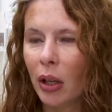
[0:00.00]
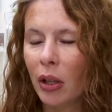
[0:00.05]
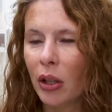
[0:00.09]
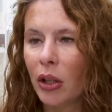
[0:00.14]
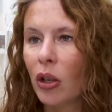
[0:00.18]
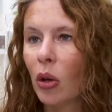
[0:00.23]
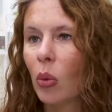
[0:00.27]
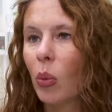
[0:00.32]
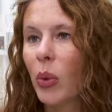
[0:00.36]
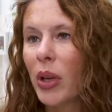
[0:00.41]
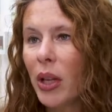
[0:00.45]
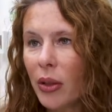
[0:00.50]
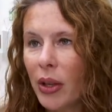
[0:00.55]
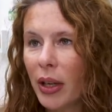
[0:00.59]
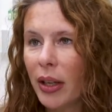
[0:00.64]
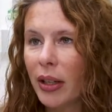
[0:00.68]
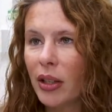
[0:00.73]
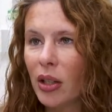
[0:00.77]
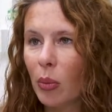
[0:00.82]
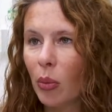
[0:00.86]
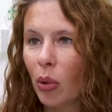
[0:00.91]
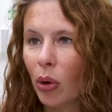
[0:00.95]
You know, we think
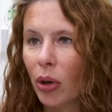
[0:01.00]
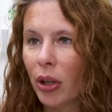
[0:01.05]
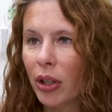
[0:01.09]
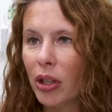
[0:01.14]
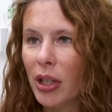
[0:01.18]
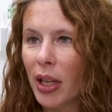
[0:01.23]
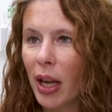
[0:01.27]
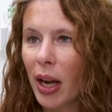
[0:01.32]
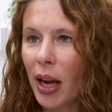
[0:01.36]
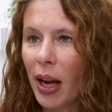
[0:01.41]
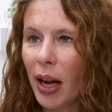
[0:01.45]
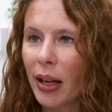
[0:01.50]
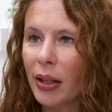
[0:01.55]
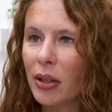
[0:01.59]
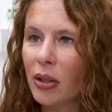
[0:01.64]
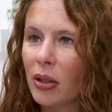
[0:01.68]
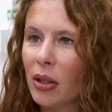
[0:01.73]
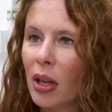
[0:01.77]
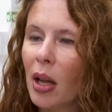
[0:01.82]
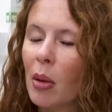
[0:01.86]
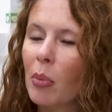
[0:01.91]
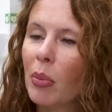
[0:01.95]
it's important to
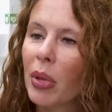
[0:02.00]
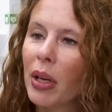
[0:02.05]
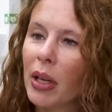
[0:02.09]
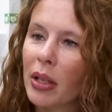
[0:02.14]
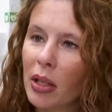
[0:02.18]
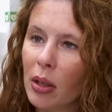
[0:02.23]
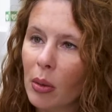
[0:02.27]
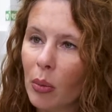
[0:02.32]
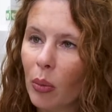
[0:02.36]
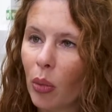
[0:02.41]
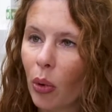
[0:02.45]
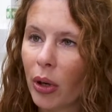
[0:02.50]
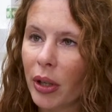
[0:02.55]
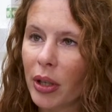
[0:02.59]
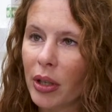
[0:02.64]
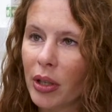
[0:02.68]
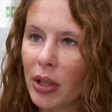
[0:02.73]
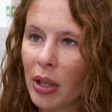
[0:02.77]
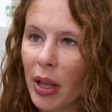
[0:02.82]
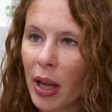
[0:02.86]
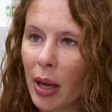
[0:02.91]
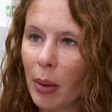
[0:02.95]
us, but is it important
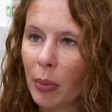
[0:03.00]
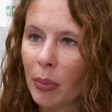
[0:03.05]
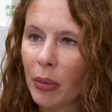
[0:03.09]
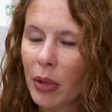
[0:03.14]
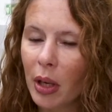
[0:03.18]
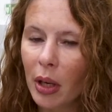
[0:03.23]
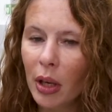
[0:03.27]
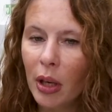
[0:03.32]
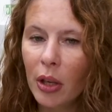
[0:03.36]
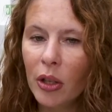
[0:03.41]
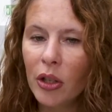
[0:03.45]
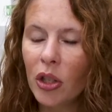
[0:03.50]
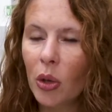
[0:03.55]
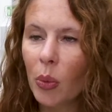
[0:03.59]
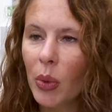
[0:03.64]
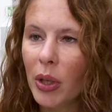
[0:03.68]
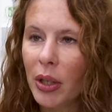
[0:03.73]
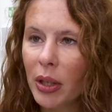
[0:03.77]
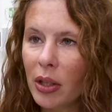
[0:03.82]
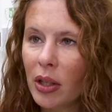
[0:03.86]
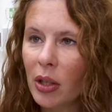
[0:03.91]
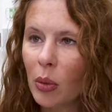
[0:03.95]
to them? So
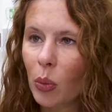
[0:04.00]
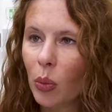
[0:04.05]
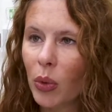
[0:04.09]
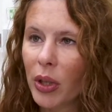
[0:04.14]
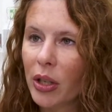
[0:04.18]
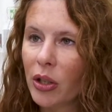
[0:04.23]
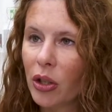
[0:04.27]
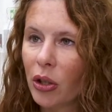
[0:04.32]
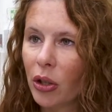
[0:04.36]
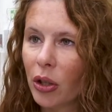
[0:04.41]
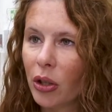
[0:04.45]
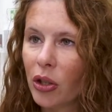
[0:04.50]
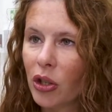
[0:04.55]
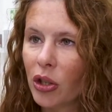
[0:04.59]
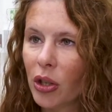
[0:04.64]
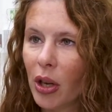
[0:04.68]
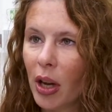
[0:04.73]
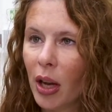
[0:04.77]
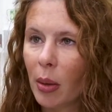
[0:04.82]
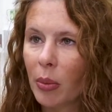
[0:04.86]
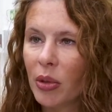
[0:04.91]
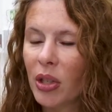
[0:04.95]
we did some research
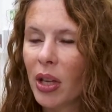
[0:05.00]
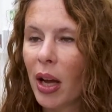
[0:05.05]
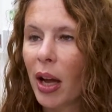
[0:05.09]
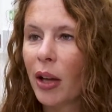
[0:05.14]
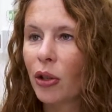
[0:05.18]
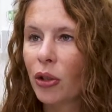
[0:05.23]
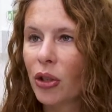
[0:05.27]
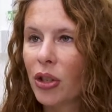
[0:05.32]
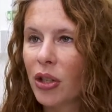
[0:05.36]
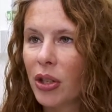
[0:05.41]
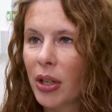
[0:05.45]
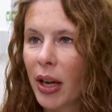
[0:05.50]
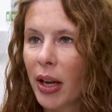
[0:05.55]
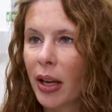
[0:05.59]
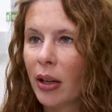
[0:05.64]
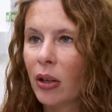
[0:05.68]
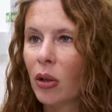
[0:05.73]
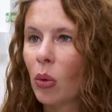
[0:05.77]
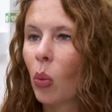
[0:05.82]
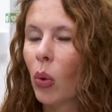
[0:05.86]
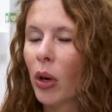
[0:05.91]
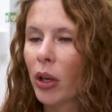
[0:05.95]
to
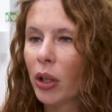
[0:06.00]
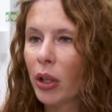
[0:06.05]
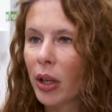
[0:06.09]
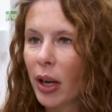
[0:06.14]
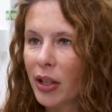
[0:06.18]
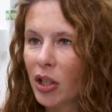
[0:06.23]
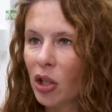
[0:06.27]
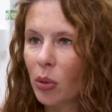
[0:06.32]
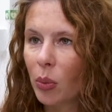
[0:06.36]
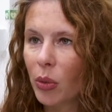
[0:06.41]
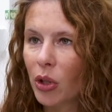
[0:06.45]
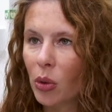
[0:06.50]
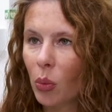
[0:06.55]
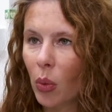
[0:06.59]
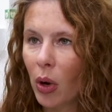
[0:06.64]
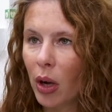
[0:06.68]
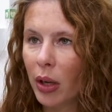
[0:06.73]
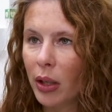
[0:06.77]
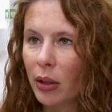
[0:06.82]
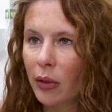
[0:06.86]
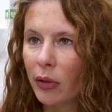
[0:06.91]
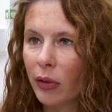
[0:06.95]
understand what our customers
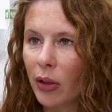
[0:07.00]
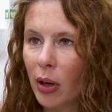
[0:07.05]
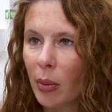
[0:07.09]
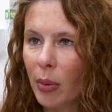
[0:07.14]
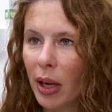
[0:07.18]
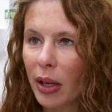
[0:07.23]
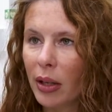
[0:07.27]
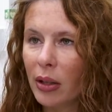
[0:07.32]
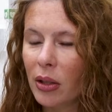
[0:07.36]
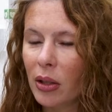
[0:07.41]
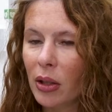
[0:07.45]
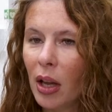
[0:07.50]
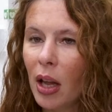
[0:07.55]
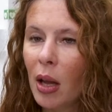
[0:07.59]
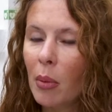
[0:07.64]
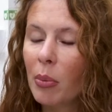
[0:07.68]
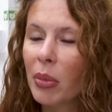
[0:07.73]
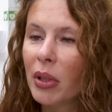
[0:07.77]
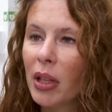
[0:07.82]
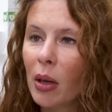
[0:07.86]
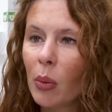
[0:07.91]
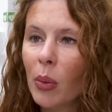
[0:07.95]
wanted from us,
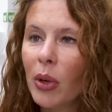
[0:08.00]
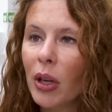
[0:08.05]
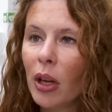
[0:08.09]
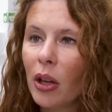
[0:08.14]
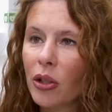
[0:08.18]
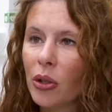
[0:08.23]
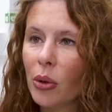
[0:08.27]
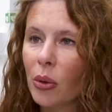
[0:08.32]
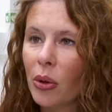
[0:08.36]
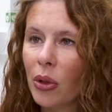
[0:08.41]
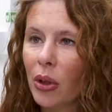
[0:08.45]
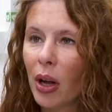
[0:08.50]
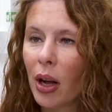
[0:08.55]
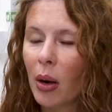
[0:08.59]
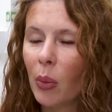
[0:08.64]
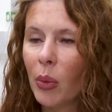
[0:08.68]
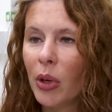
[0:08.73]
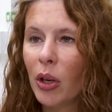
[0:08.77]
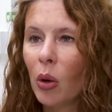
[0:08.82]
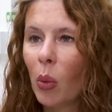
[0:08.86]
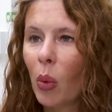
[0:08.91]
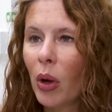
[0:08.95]
but then we also thought
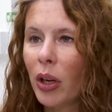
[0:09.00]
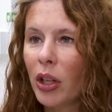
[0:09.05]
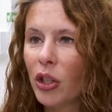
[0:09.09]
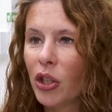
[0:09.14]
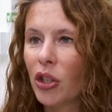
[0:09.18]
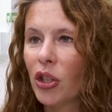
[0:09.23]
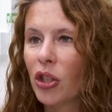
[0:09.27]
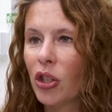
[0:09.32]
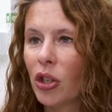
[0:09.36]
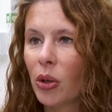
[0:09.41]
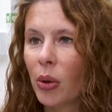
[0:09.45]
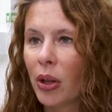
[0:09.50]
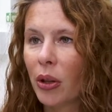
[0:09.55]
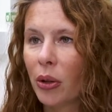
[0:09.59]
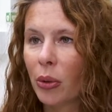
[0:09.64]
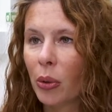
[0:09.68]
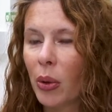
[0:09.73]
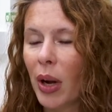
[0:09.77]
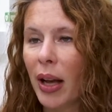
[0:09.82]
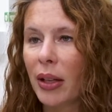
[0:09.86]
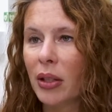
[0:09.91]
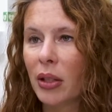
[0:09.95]
we don't want to just do it
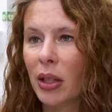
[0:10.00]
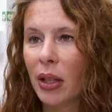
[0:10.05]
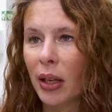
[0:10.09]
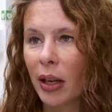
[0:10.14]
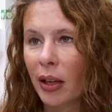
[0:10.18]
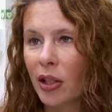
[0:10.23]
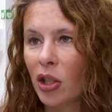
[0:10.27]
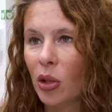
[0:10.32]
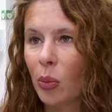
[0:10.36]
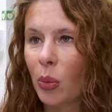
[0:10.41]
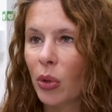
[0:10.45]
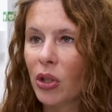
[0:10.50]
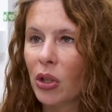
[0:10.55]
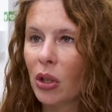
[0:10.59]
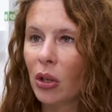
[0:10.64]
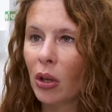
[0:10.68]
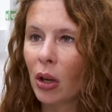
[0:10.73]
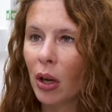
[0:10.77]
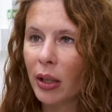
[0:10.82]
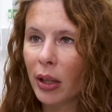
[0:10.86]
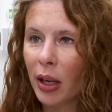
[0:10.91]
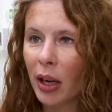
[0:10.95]
through asking customers and
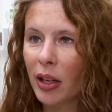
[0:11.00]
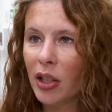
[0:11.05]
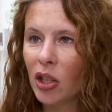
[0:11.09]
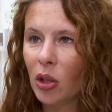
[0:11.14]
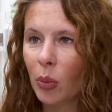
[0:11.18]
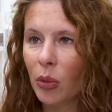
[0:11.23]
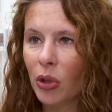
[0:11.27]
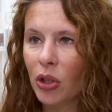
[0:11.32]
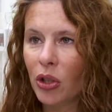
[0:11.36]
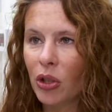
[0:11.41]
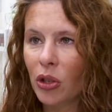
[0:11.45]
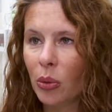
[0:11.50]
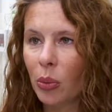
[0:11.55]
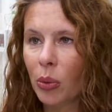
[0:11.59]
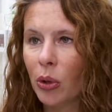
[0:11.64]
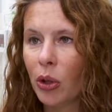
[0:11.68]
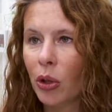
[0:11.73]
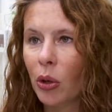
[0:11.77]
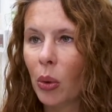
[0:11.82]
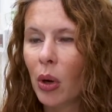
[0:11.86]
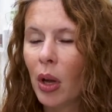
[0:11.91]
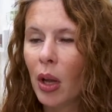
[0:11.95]
non-customers
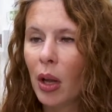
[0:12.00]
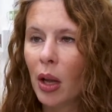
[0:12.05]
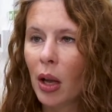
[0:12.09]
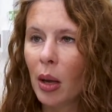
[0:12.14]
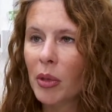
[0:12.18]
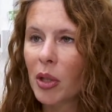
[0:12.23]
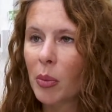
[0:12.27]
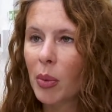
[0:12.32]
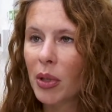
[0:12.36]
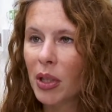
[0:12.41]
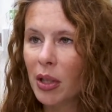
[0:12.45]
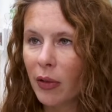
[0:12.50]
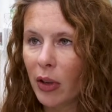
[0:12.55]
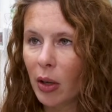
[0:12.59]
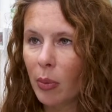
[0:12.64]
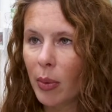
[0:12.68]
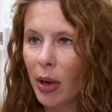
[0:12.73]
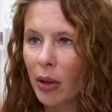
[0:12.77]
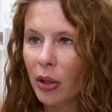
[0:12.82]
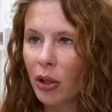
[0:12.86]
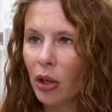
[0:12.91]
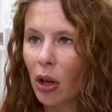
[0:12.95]
through specific
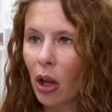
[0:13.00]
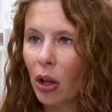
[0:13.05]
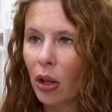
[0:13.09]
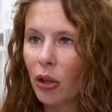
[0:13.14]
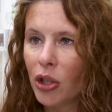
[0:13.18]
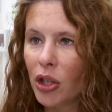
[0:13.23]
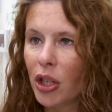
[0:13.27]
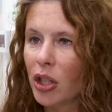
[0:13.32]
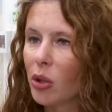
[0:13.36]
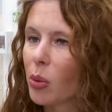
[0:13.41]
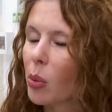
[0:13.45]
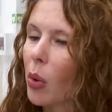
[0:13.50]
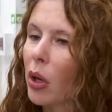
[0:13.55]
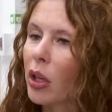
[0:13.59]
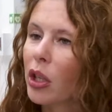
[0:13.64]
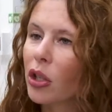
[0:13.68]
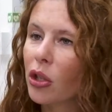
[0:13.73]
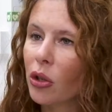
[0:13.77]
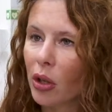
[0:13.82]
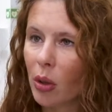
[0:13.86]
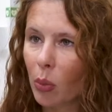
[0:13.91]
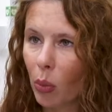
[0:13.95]
methodologies. We want to
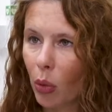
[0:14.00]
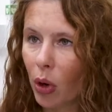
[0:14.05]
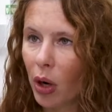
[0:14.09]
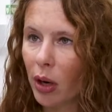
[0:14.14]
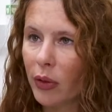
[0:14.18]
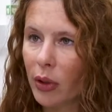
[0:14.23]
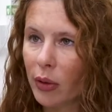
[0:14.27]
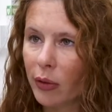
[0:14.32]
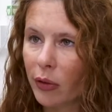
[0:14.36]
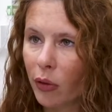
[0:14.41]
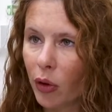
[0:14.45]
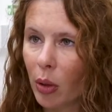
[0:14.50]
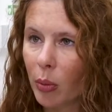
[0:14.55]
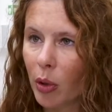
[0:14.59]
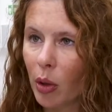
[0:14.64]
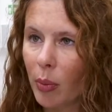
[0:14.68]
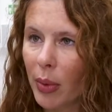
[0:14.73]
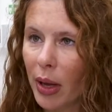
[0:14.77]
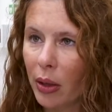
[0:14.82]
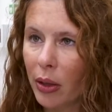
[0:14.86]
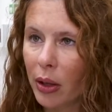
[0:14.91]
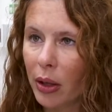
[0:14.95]
do it in more of an informal
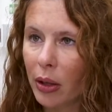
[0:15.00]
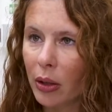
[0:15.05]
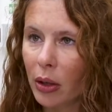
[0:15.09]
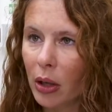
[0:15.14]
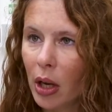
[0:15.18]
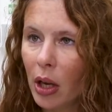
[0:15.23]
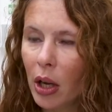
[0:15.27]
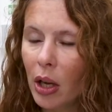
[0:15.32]
method.